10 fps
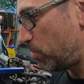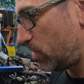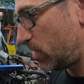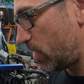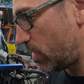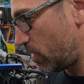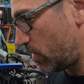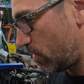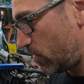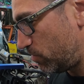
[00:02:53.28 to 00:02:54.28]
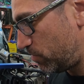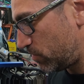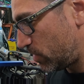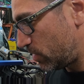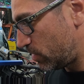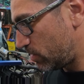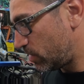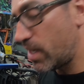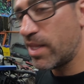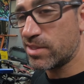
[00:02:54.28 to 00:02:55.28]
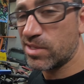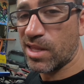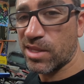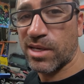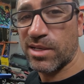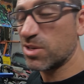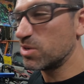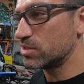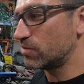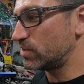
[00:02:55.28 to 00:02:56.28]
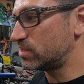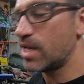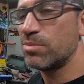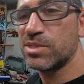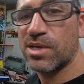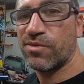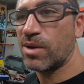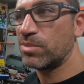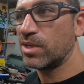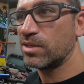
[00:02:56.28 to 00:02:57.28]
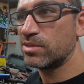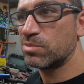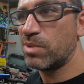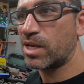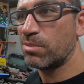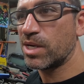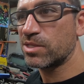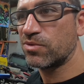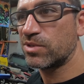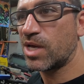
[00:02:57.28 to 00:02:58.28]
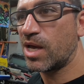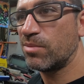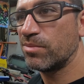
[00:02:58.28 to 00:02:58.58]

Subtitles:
and that's the other thing too, is if you tape stuff up, it's mega bucks for tape.